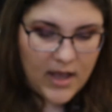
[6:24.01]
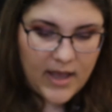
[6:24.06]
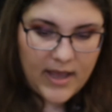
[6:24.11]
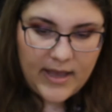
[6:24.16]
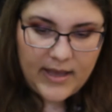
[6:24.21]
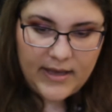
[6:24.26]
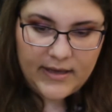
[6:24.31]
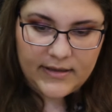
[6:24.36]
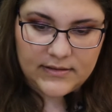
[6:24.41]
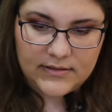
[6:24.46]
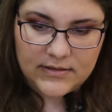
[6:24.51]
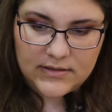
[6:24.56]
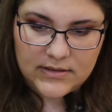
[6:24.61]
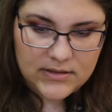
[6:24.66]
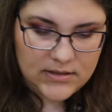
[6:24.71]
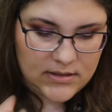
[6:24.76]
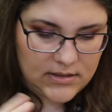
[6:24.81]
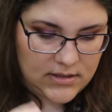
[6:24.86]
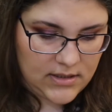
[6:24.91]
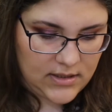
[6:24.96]
And
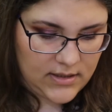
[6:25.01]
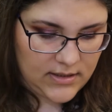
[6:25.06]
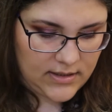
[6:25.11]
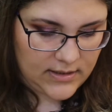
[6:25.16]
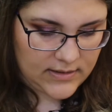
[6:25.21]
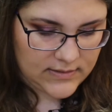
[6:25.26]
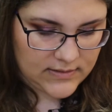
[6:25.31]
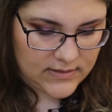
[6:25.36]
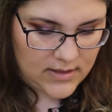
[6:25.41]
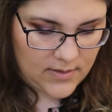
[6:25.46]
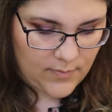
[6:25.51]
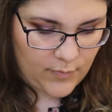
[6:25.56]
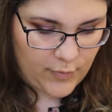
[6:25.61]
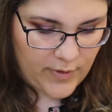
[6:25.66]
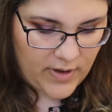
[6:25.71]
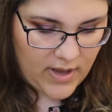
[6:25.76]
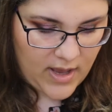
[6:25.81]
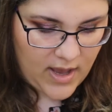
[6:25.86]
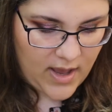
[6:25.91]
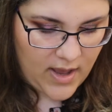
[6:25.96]
next up
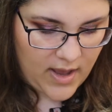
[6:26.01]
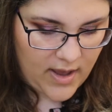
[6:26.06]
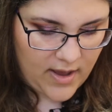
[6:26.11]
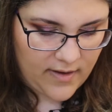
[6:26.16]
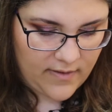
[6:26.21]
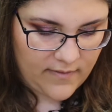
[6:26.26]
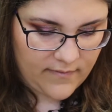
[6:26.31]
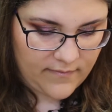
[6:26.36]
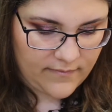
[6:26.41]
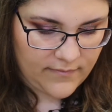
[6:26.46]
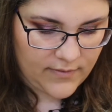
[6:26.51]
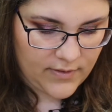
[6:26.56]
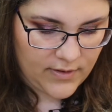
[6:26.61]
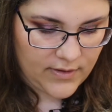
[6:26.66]
we have